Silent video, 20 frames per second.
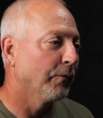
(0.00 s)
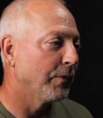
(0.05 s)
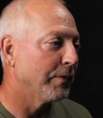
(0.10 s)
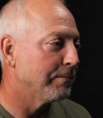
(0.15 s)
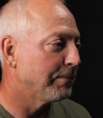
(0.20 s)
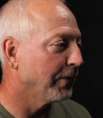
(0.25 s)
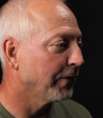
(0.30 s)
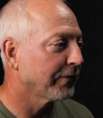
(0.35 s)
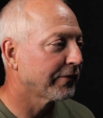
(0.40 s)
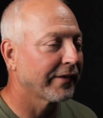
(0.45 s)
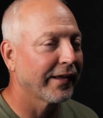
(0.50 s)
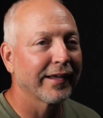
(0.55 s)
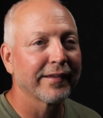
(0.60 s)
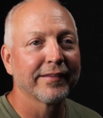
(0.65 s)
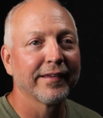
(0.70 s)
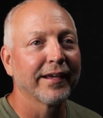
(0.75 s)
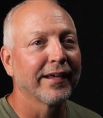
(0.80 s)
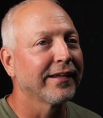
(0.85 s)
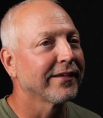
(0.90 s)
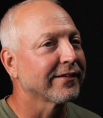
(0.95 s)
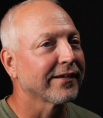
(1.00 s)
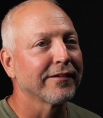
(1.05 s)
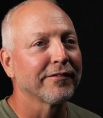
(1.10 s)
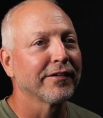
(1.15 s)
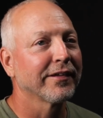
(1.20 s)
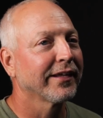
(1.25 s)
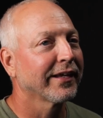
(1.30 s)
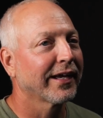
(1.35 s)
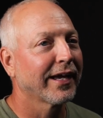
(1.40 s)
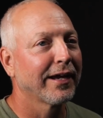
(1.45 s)
we built that thing as
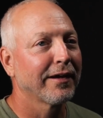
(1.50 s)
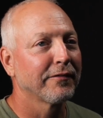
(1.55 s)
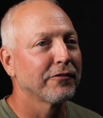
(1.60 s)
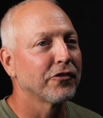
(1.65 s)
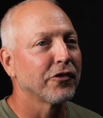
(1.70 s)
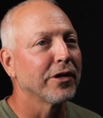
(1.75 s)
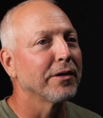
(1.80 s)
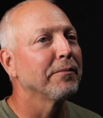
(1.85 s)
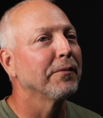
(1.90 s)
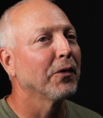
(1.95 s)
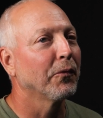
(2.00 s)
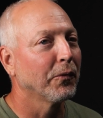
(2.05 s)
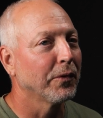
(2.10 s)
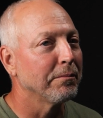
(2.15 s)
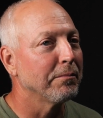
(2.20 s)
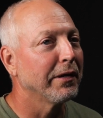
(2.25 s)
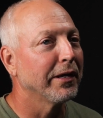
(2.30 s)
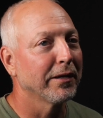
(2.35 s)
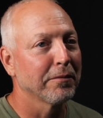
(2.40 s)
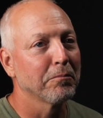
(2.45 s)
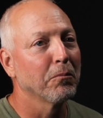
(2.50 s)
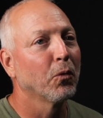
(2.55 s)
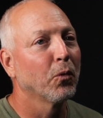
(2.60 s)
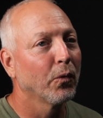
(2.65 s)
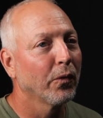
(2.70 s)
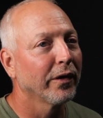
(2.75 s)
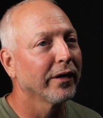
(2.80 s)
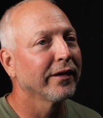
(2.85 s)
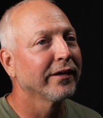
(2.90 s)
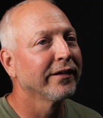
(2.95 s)
everything I dreamed it would be and
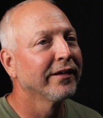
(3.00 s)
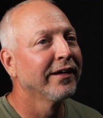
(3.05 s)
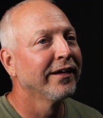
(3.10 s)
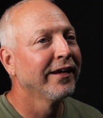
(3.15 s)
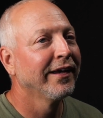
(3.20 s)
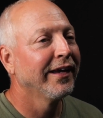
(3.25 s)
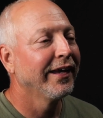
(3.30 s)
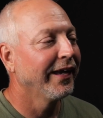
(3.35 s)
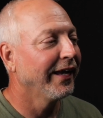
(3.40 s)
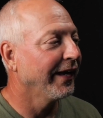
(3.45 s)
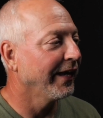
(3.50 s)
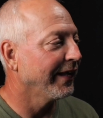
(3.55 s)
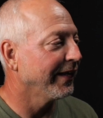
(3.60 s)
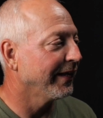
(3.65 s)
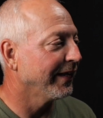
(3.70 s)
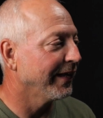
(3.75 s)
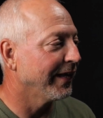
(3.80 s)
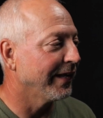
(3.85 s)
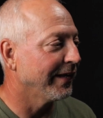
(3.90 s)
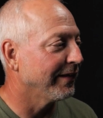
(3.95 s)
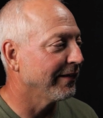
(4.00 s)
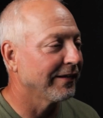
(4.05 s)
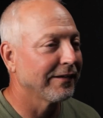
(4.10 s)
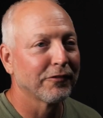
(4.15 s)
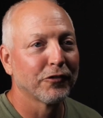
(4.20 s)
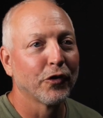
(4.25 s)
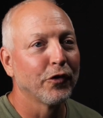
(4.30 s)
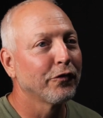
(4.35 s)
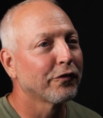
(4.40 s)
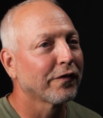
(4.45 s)
more. And
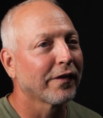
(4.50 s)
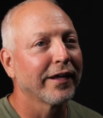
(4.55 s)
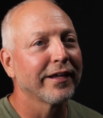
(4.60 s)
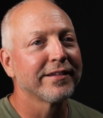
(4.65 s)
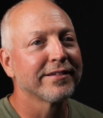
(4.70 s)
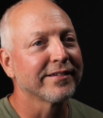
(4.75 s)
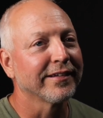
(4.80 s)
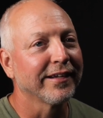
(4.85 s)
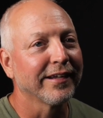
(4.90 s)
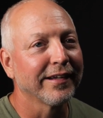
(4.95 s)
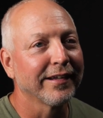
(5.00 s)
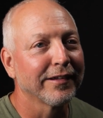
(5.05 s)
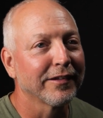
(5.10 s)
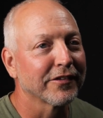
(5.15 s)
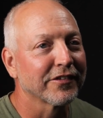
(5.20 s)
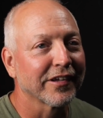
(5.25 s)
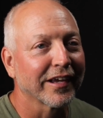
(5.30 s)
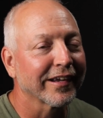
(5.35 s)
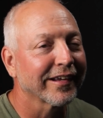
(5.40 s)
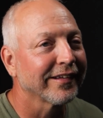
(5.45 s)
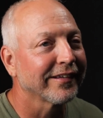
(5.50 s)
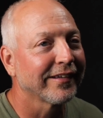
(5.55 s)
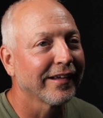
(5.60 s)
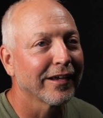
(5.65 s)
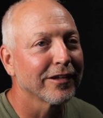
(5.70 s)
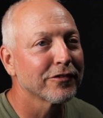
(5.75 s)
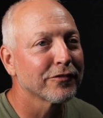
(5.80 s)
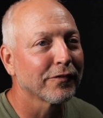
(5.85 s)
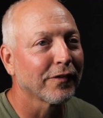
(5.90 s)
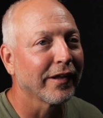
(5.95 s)
2 flights in it. The second
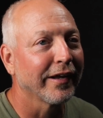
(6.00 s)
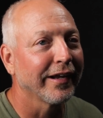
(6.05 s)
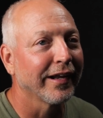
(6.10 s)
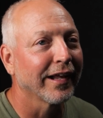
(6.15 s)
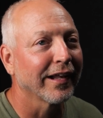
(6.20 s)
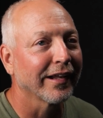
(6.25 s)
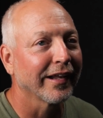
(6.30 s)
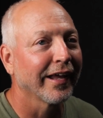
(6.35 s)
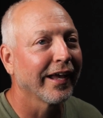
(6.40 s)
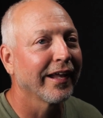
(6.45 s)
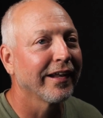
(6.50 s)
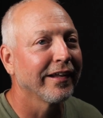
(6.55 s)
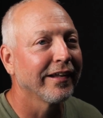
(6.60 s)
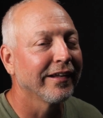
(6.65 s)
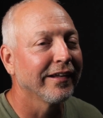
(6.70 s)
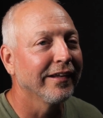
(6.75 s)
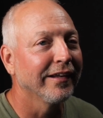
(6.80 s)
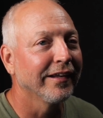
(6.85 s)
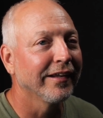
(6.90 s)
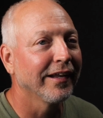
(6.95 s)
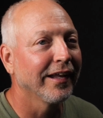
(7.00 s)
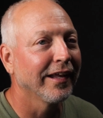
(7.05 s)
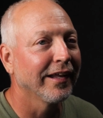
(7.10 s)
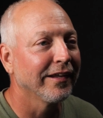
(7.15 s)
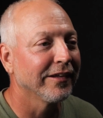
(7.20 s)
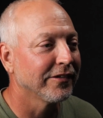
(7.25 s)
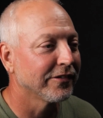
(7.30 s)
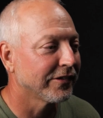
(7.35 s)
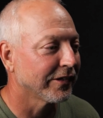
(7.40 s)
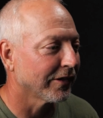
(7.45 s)
test flight, I landed
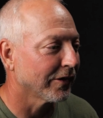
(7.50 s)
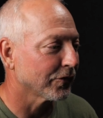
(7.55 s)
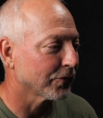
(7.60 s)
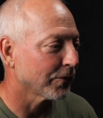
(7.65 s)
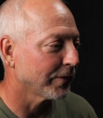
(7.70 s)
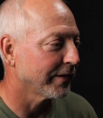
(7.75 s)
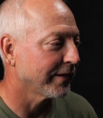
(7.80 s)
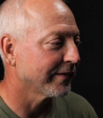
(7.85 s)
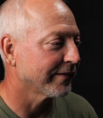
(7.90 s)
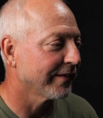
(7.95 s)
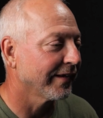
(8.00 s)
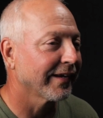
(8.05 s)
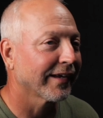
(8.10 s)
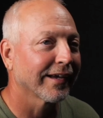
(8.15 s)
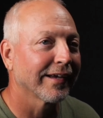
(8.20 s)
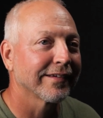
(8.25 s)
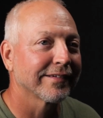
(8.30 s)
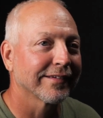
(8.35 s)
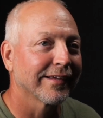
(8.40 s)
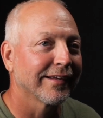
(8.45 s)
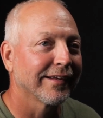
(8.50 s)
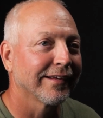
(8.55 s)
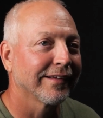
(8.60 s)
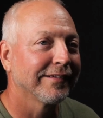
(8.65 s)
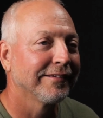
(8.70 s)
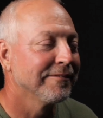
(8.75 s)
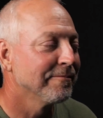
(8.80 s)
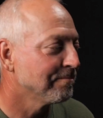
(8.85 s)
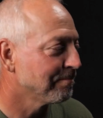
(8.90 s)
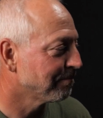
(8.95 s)
and she goes, what do you think? I said,
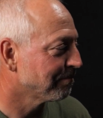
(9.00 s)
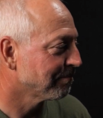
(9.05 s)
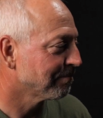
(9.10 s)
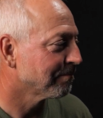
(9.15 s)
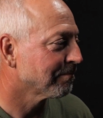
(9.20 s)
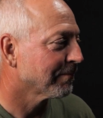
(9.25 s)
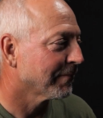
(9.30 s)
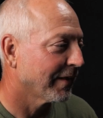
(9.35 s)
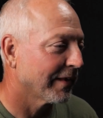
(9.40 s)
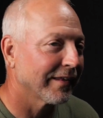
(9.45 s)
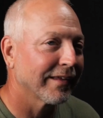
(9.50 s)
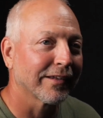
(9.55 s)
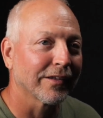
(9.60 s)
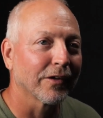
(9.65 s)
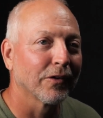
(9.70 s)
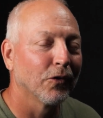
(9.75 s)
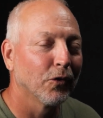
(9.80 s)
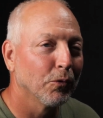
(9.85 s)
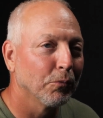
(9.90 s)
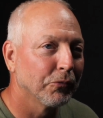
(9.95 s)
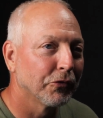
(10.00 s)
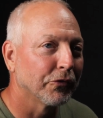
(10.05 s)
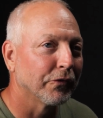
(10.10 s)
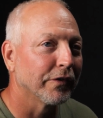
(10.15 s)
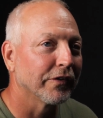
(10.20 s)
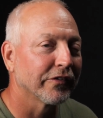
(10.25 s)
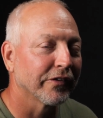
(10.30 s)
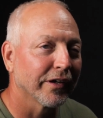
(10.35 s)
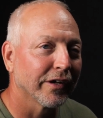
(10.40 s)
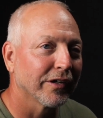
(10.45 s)
I think the Colb's for
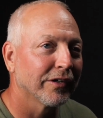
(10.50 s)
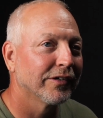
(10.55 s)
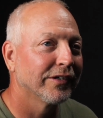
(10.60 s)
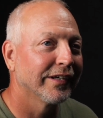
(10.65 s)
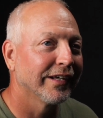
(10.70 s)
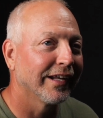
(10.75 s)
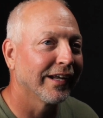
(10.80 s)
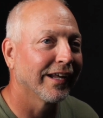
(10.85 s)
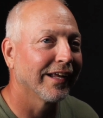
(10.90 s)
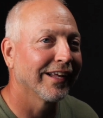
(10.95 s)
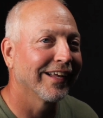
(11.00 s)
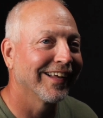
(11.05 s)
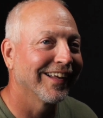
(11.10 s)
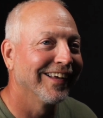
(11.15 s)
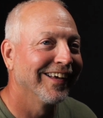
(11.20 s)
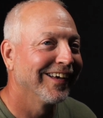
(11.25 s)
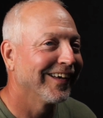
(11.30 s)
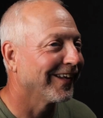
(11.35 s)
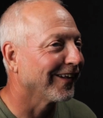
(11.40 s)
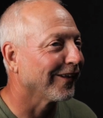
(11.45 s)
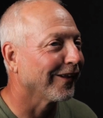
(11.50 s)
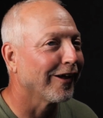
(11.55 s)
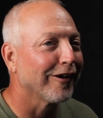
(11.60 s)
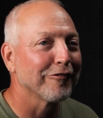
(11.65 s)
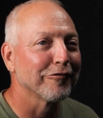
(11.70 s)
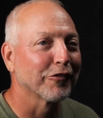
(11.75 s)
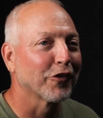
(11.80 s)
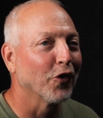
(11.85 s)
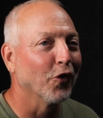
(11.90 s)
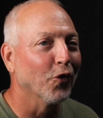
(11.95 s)
sale. And I
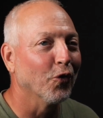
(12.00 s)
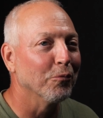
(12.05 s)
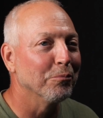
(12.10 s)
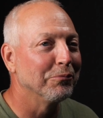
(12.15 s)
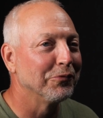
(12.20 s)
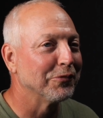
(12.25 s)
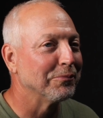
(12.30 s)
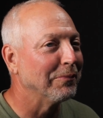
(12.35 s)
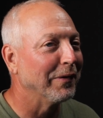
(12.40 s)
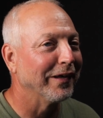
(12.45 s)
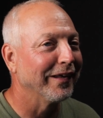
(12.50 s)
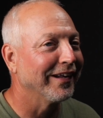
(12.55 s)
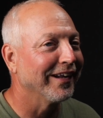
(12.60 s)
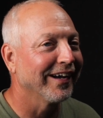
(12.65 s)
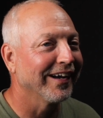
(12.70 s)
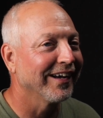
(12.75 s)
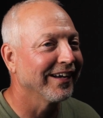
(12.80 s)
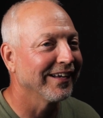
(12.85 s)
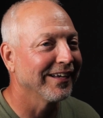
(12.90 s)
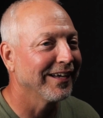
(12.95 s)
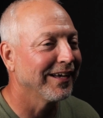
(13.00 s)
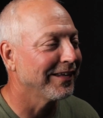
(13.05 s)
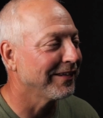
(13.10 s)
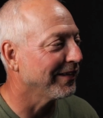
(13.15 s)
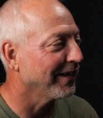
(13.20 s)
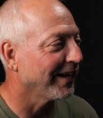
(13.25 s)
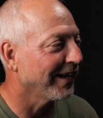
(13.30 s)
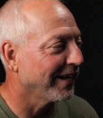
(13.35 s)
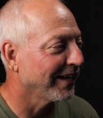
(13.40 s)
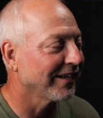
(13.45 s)
love Colb's, but
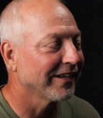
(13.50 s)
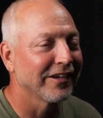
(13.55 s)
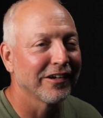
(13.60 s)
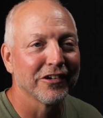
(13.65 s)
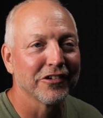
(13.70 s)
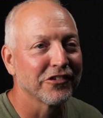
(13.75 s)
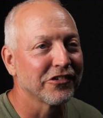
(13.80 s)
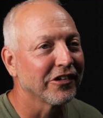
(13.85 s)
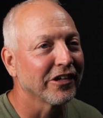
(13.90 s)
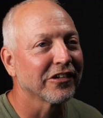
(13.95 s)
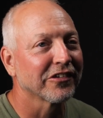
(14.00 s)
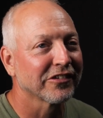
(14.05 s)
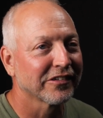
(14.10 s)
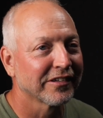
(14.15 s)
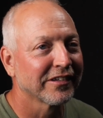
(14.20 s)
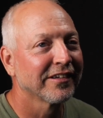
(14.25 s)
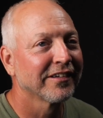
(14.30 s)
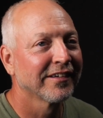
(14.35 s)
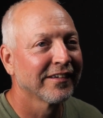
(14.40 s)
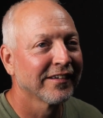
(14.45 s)
the Highlander's just...